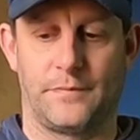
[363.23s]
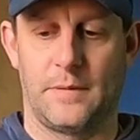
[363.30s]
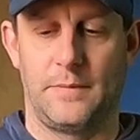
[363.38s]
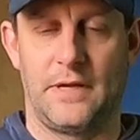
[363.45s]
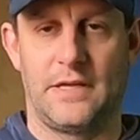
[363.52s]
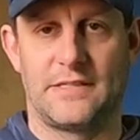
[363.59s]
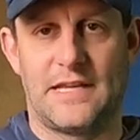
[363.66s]

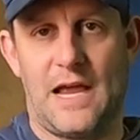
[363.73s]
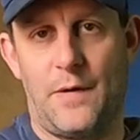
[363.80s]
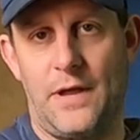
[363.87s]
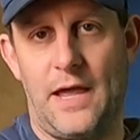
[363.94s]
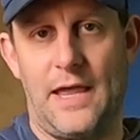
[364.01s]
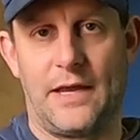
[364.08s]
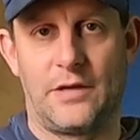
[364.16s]
because that
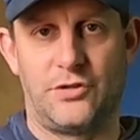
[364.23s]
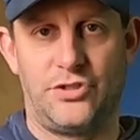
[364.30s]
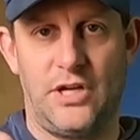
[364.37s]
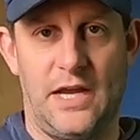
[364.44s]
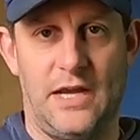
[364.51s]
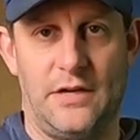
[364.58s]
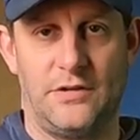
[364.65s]
way I could
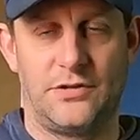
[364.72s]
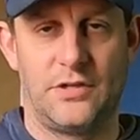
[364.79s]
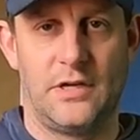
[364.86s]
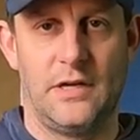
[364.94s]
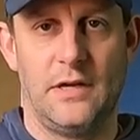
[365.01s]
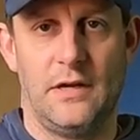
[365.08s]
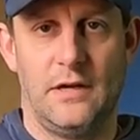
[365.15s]
change
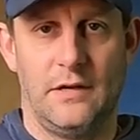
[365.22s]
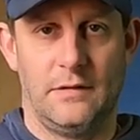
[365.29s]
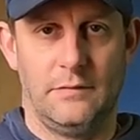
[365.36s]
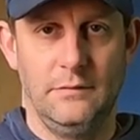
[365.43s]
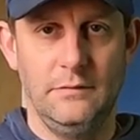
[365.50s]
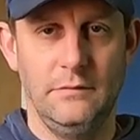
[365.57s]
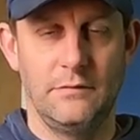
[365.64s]

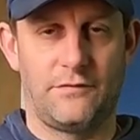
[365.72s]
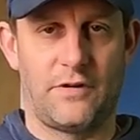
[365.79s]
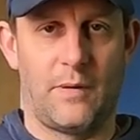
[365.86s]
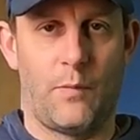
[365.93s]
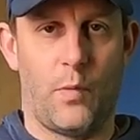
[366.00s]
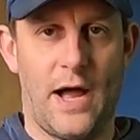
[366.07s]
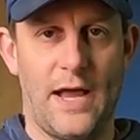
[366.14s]

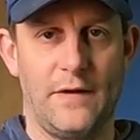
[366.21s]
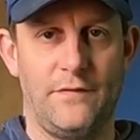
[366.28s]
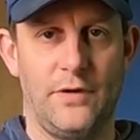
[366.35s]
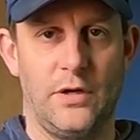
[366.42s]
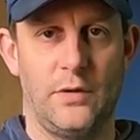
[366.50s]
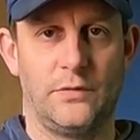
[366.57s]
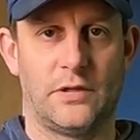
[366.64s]
from wide
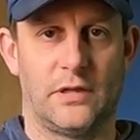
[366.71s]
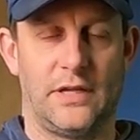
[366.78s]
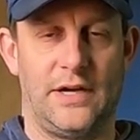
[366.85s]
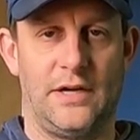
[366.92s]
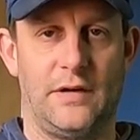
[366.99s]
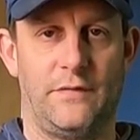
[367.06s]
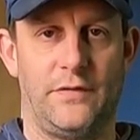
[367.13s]
view to
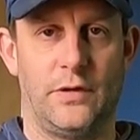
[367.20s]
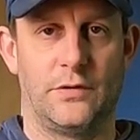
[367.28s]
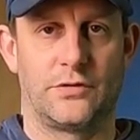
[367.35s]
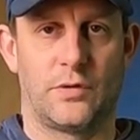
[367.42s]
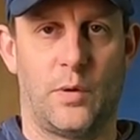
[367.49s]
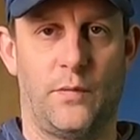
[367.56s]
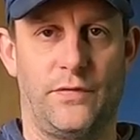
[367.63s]
linear view,
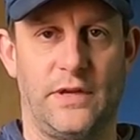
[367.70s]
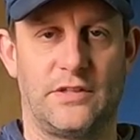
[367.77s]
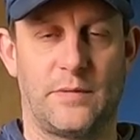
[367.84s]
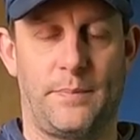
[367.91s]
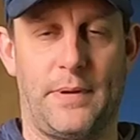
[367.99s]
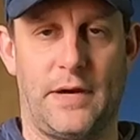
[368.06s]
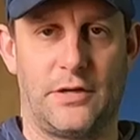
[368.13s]
so hopefully it's
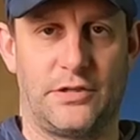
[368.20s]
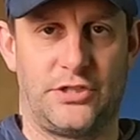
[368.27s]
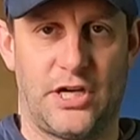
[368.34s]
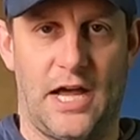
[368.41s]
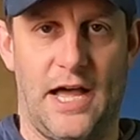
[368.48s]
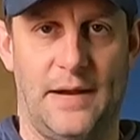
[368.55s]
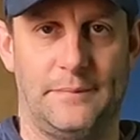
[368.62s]
a better
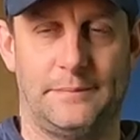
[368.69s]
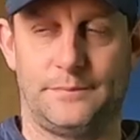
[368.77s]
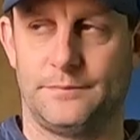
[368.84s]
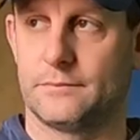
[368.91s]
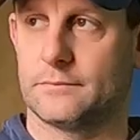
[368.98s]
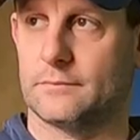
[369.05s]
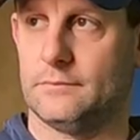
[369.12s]
shot.
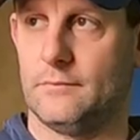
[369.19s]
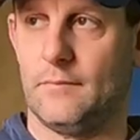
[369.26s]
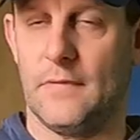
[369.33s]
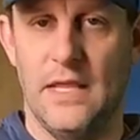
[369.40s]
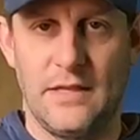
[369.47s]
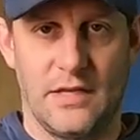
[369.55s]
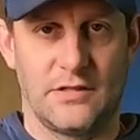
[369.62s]

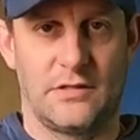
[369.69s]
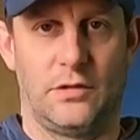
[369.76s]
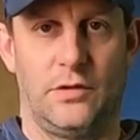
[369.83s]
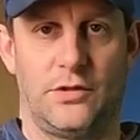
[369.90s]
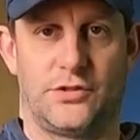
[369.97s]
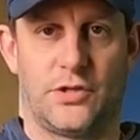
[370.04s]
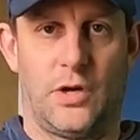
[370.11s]
It doesn't
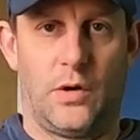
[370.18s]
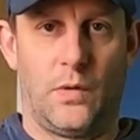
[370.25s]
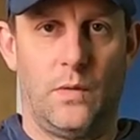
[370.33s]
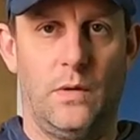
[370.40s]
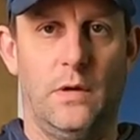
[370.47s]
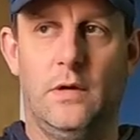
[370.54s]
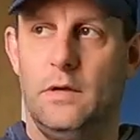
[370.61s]
look
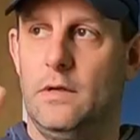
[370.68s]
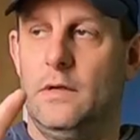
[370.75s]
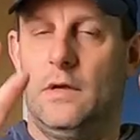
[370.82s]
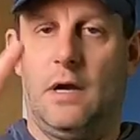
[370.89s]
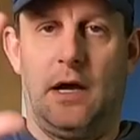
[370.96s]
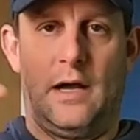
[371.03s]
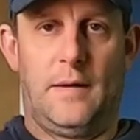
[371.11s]
so
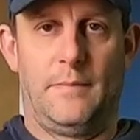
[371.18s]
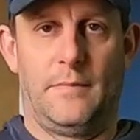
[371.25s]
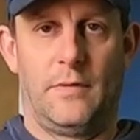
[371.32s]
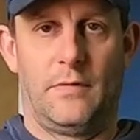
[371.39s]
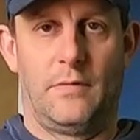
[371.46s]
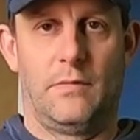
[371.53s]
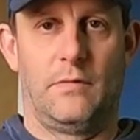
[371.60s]
um,
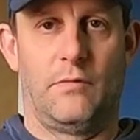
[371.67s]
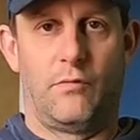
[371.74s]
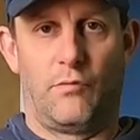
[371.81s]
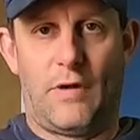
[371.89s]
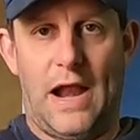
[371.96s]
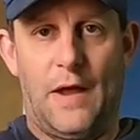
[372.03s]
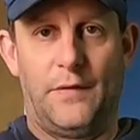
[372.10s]

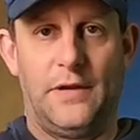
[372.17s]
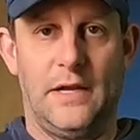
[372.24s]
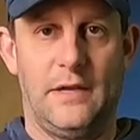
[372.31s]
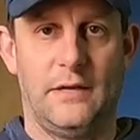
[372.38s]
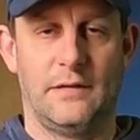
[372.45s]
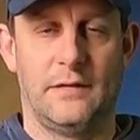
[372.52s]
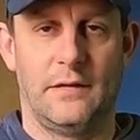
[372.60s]

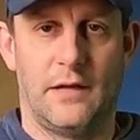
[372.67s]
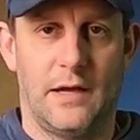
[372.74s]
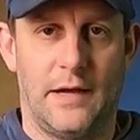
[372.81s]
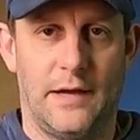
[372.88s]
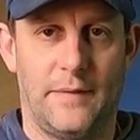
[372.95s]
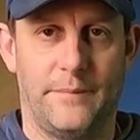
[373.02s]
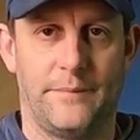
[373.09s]
rounded
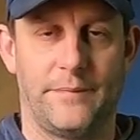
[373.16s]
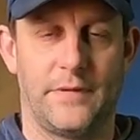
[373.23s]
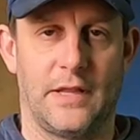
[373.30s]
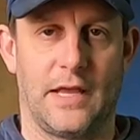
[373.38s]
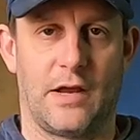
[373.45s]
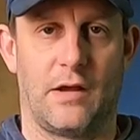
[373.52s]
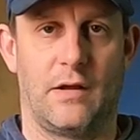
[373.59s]
um,
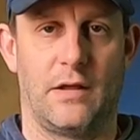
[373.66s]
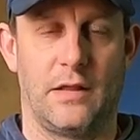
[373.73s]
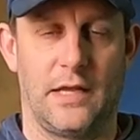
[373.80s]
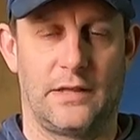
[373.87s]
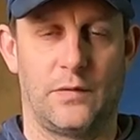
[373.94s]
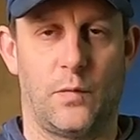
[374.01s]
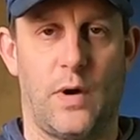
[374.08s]
like a
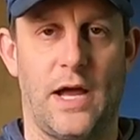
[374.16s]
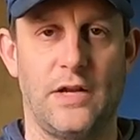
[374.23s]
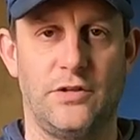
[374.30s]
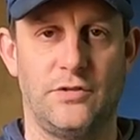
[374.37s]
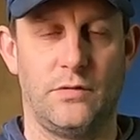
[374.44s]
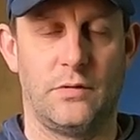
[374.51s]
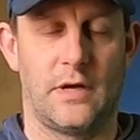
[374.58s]
like the
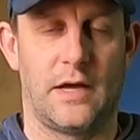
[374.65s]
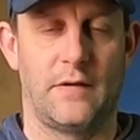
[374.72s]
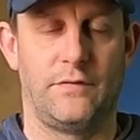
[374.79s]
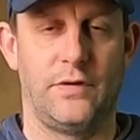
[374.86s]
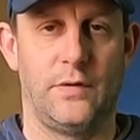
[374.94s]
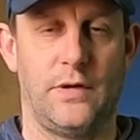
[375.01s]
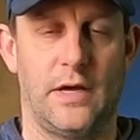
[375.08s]
wide uh,
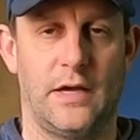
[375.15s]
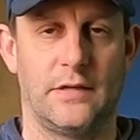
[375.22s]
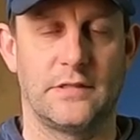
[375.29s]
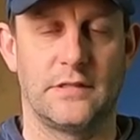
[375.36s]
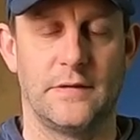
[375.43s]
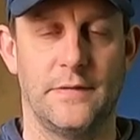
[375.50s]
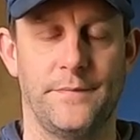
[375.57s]
view does.